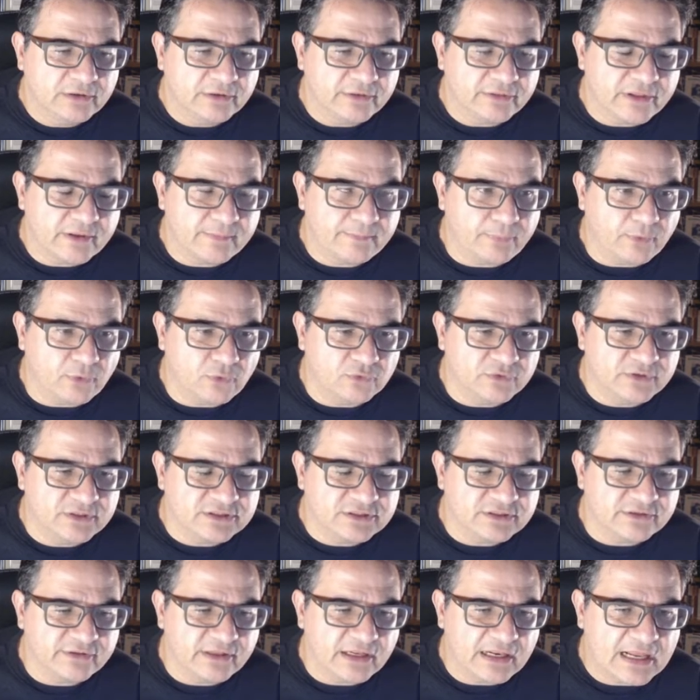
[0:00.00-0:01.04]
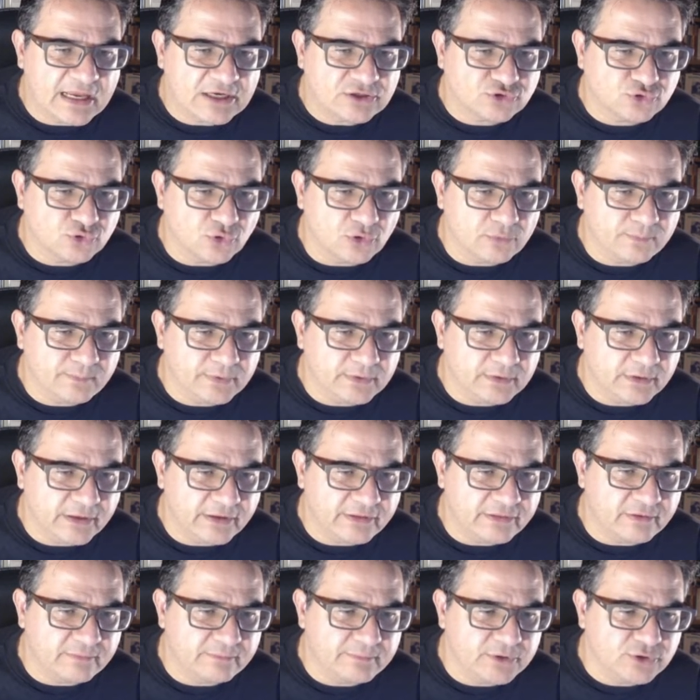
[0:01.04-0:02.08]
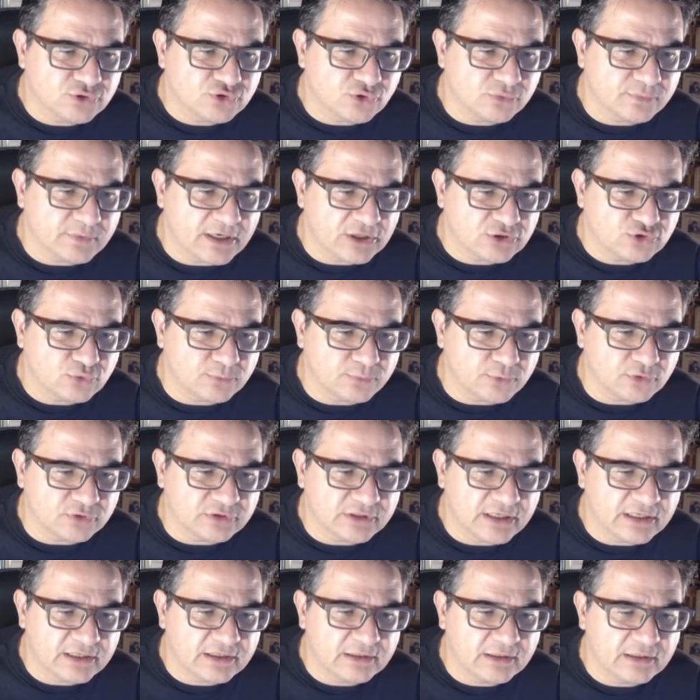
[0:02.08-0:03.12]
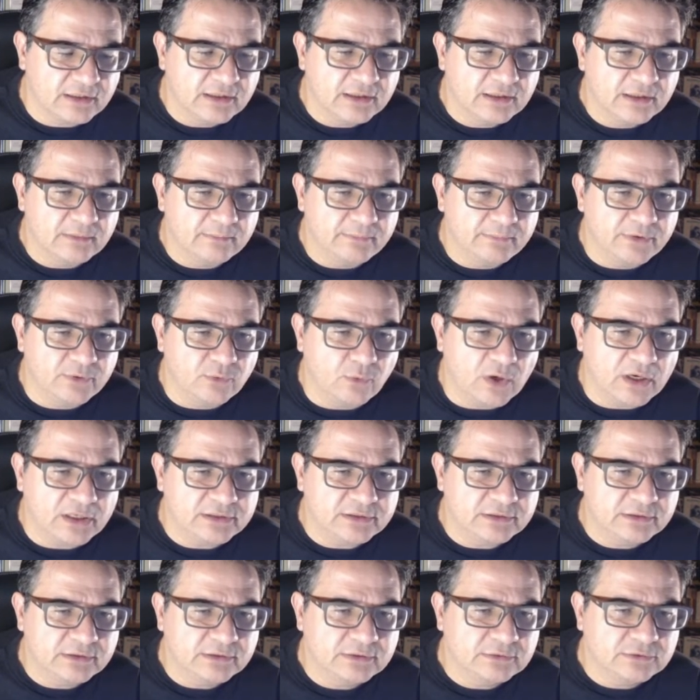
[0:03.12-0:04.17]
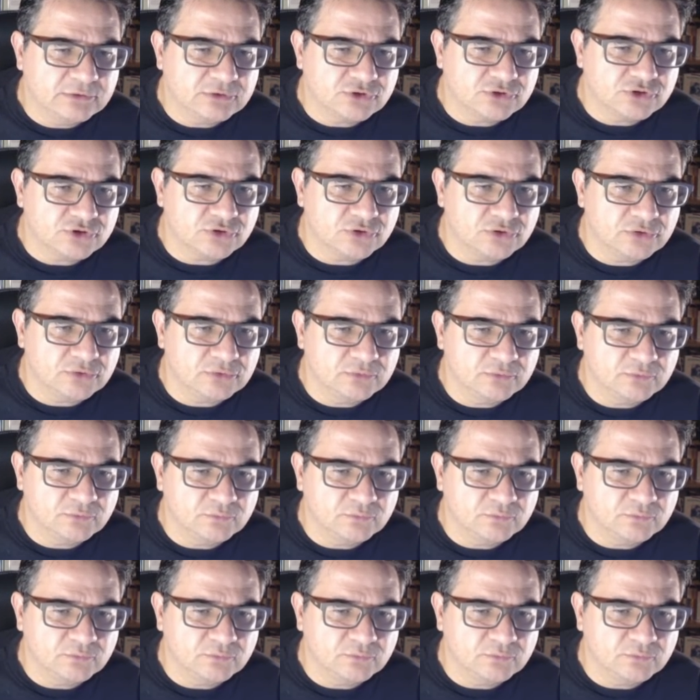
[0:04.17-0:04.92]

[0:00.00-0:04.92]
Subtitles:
the pawn is in the last stop, and the bishop has to protect b1, so